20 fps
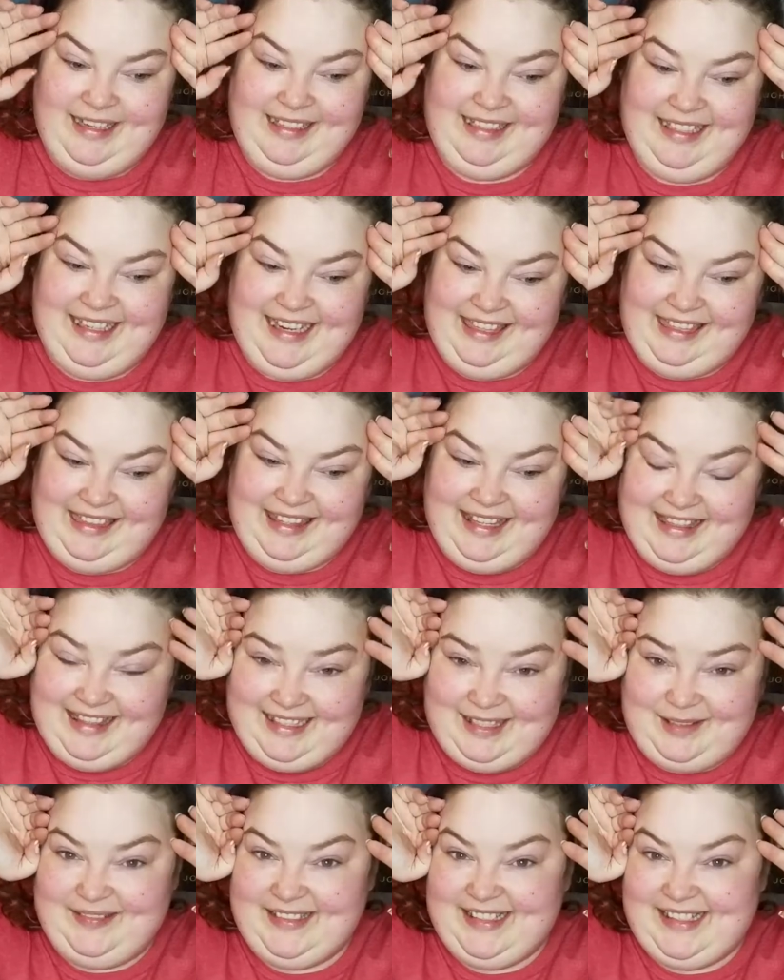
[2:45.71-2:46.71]
Why did I
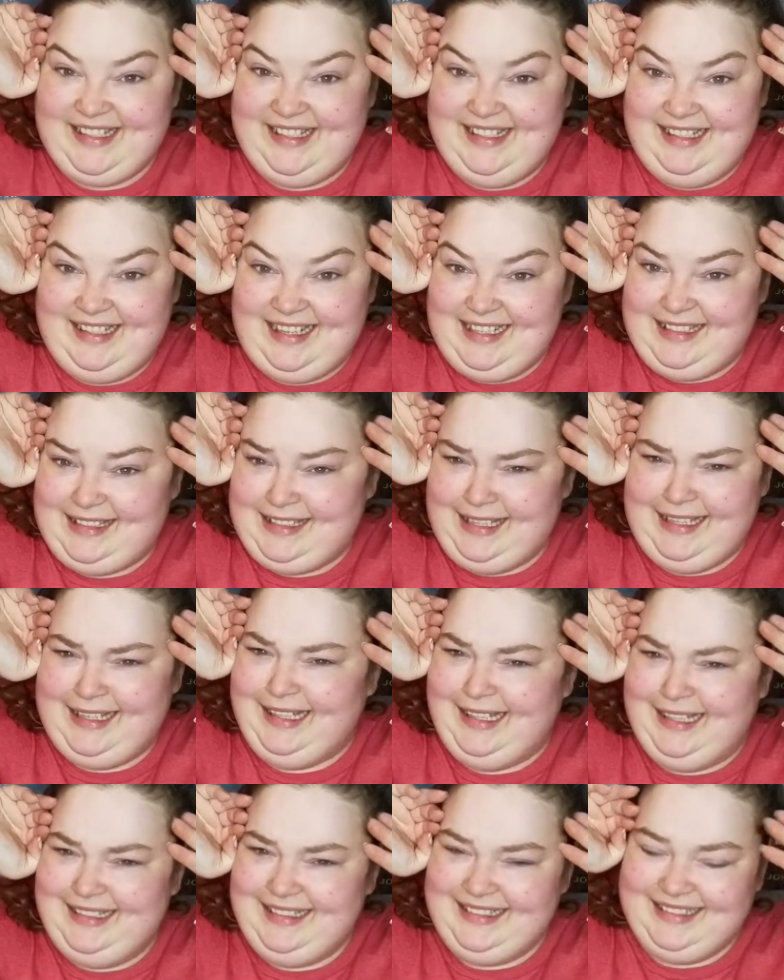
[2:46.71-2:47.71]
think this was a good
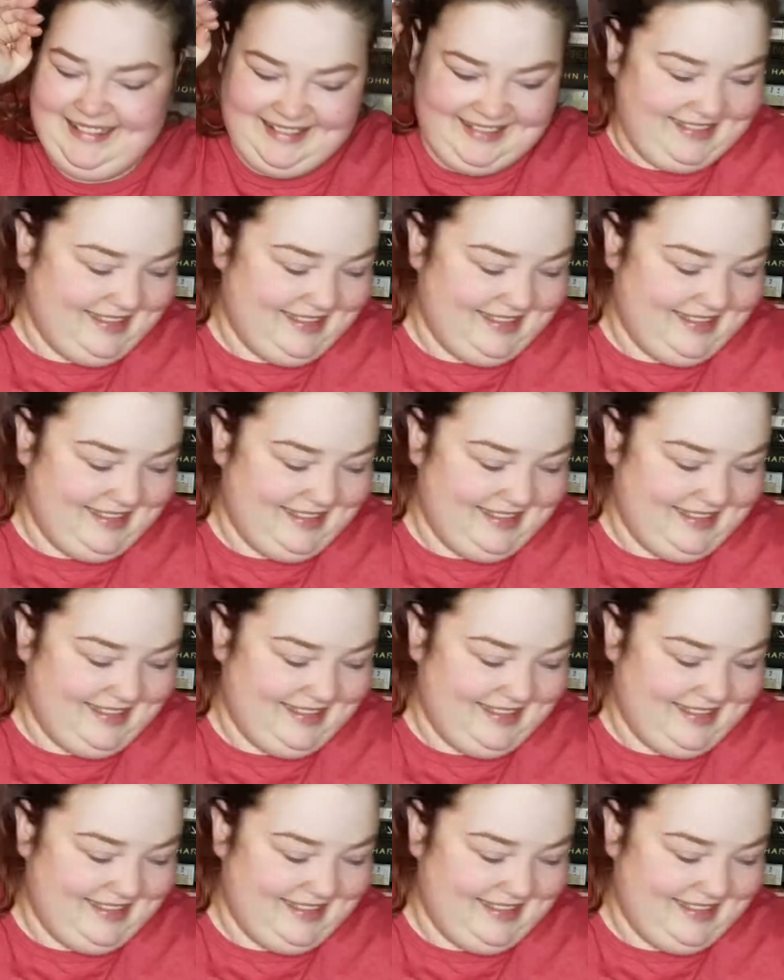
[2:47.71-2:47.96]
idea?